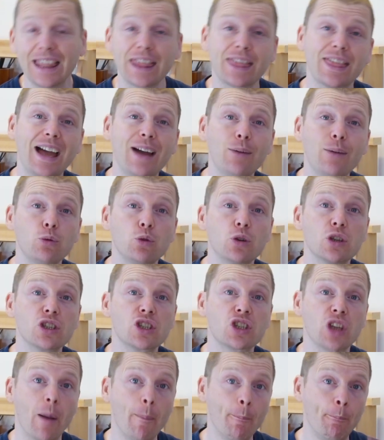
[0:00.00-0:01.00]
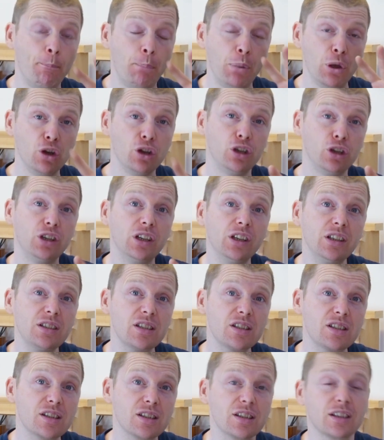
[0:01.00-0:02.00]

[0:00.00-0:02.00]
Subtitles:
that was Bernard.